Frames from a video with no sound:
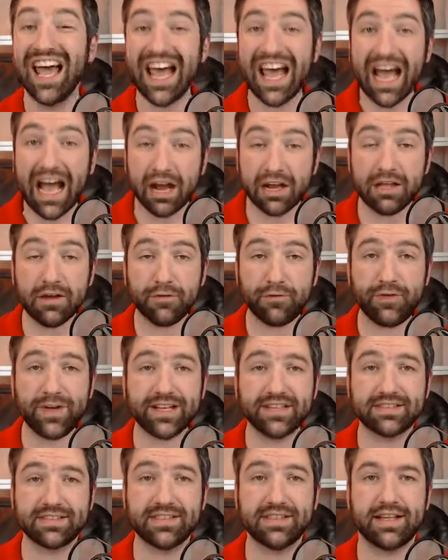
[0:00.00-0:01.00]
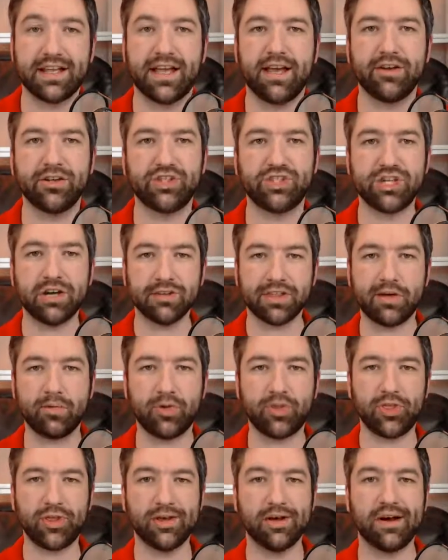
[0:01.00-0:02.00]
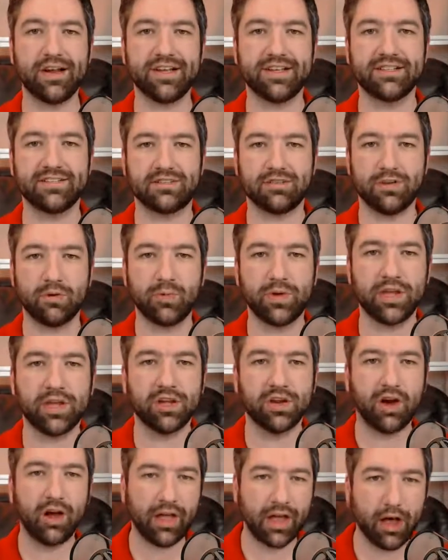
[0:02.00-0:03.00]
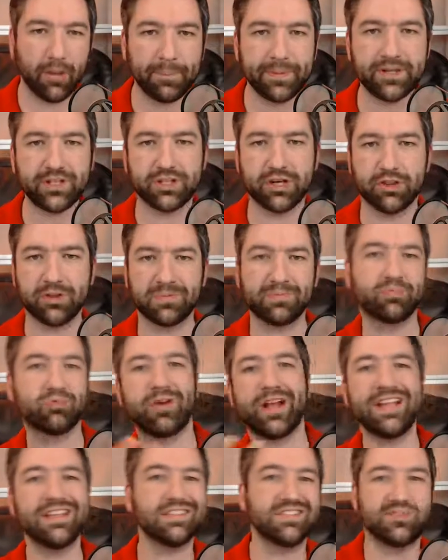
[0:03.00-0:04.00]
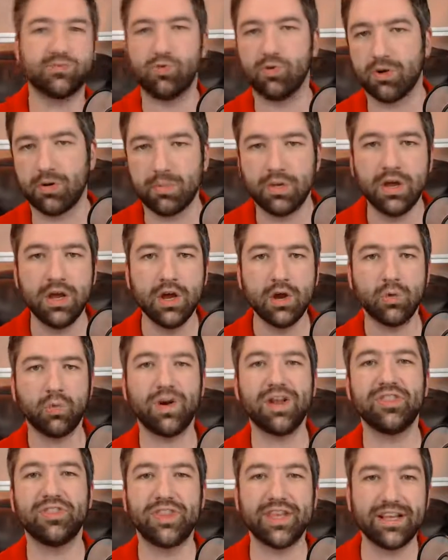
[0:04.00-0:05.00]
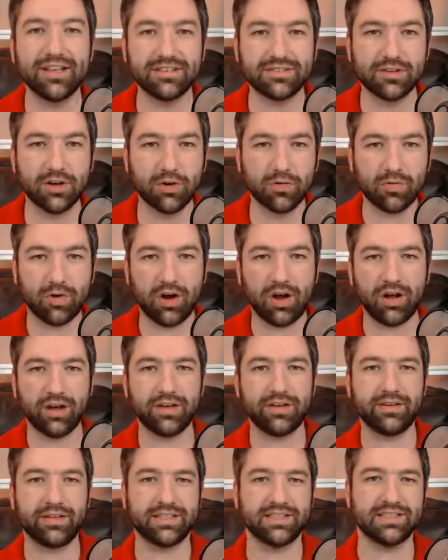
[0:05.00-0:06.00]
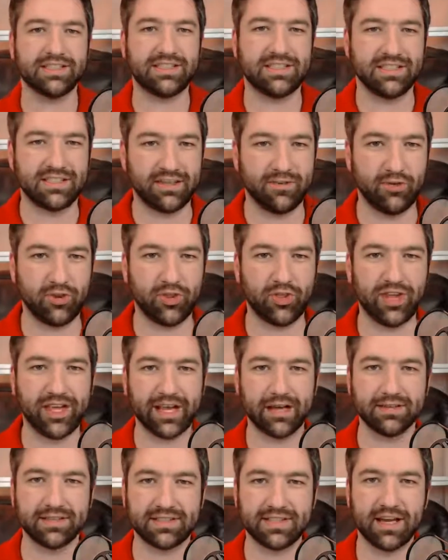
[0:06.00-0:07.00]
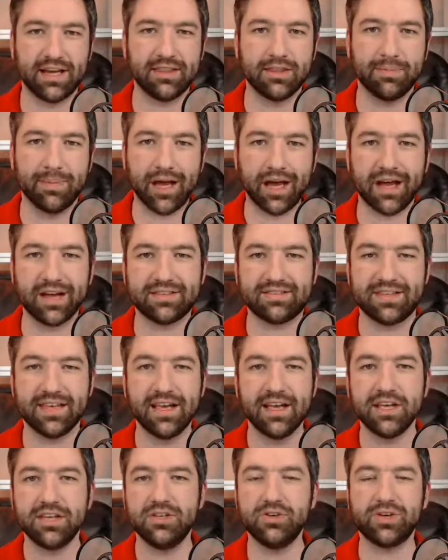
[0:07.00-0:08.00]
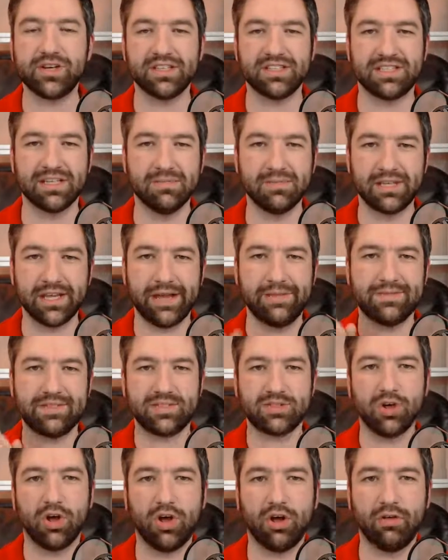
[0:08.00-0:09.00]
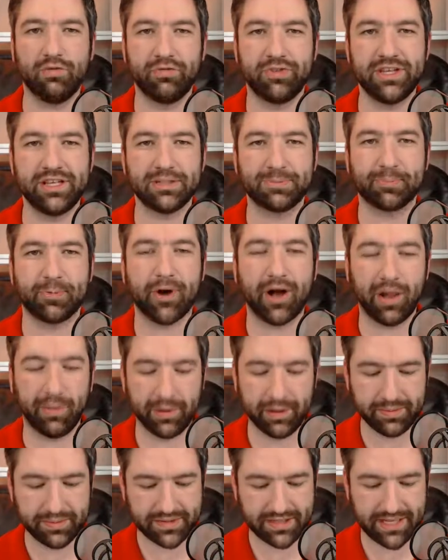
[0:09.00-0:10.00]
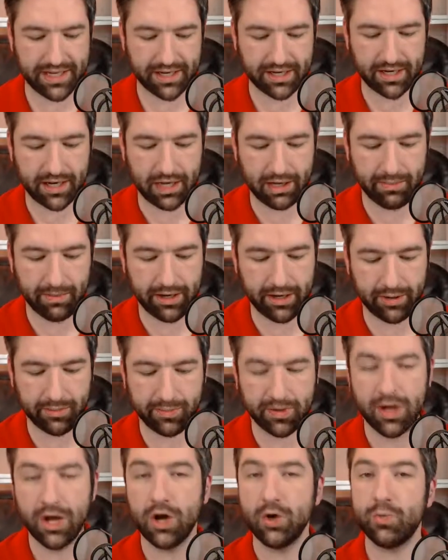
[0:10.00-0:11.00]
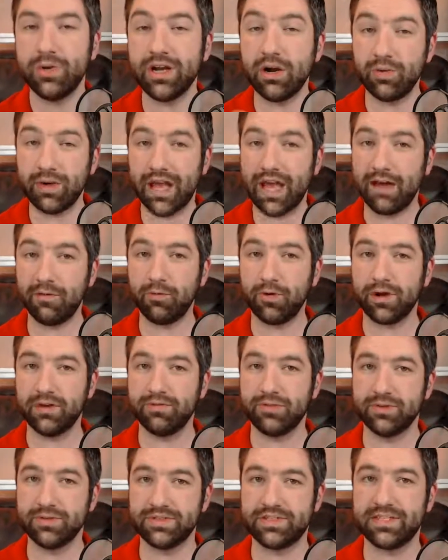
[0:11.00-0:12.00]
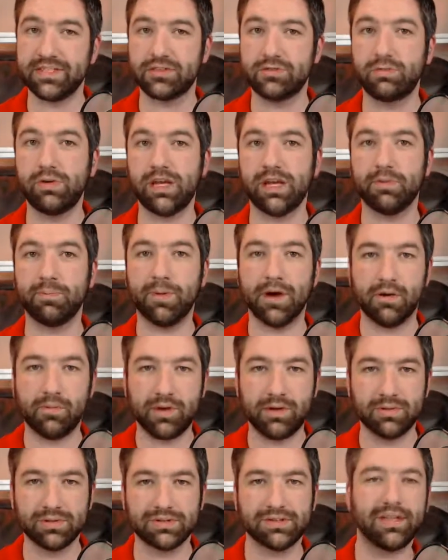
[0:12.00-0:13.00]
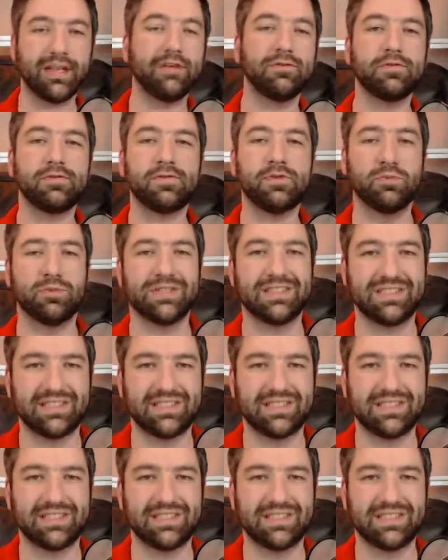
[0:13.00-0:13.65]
how you fixed it, and share that with the audience so that we can all help each other brainstorm when things go wrong. Because if you think outside the box, you can sometimes solve these problems that come up. We don't have one of those this week, but we would love if you would